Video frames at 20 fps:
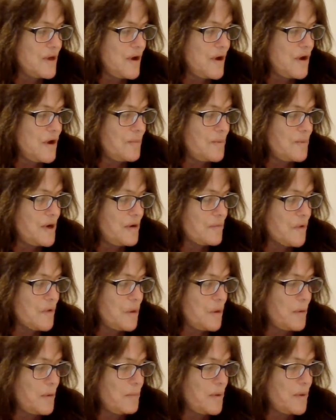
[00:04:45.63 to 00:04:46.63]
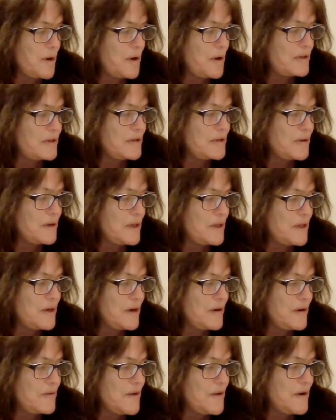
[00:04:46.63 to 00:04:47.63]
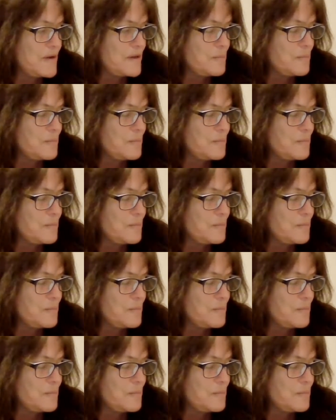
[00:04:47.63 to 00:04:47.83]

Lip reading: open enrollment periods during the year. There's a